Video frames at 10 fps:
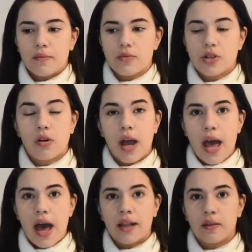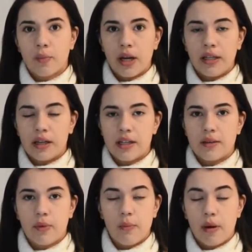So I had
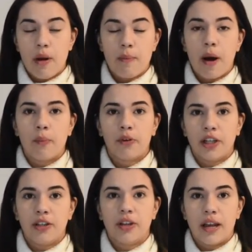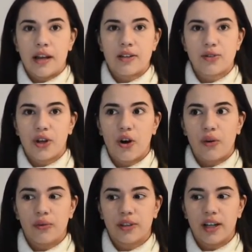my pump ready and nice to
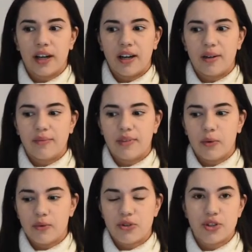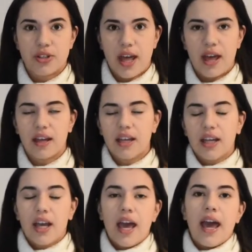go. It was just there.
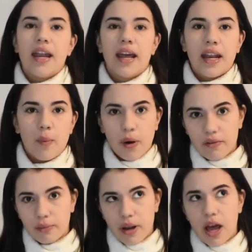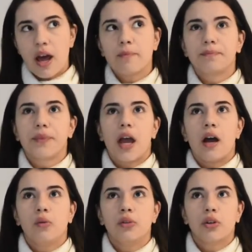And then apart from that,
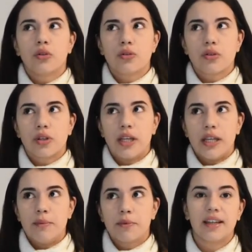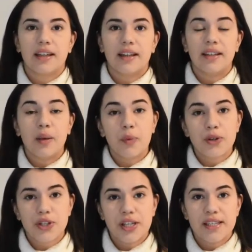I would also keep
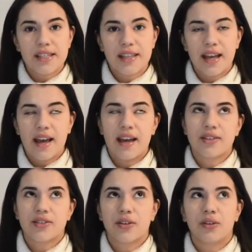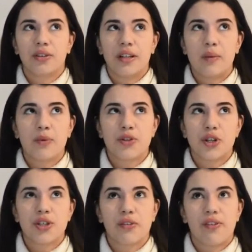nipple shields in there. So the nipple
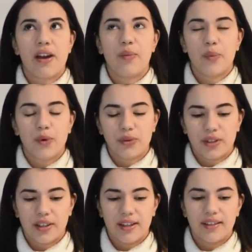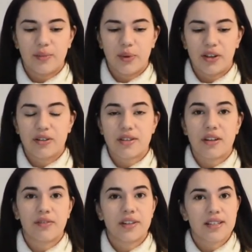shields are very important because
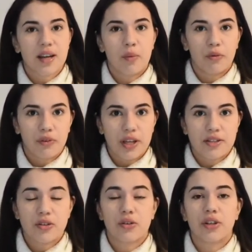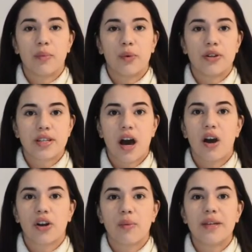in the first couple of weeks, your nipples
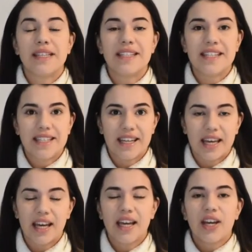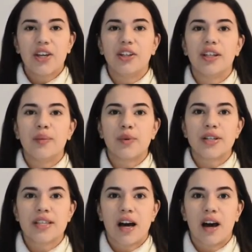are gonna be needing it. Your
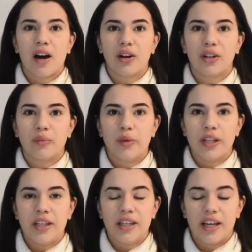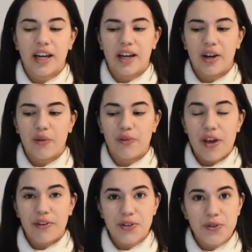nipples are gonna be
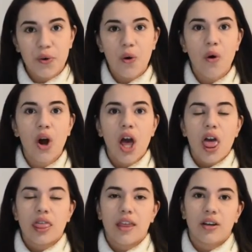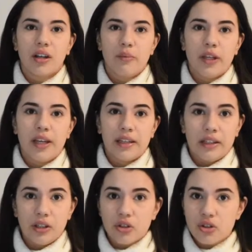very sore. They're gonna be
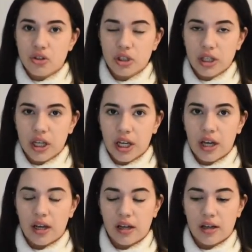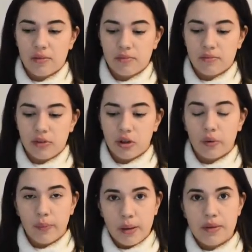getting used to the
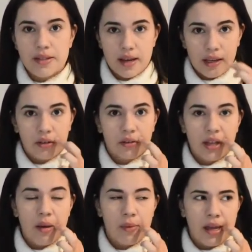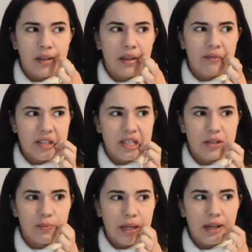baby sucking on them. And even
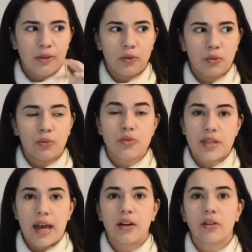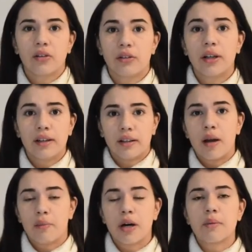speaking to second or third
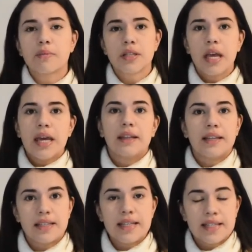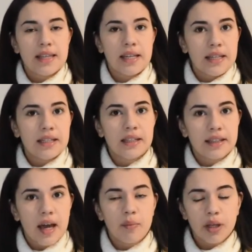time moms, they still said they needed
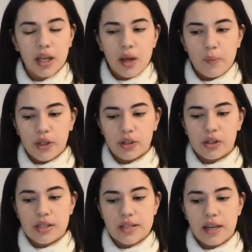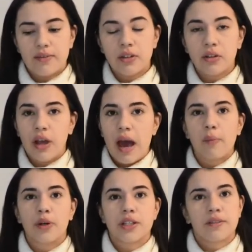them, because even though you
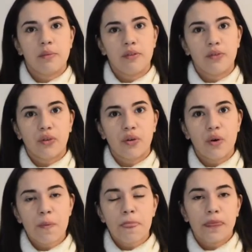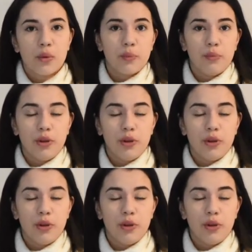have breastfed before, your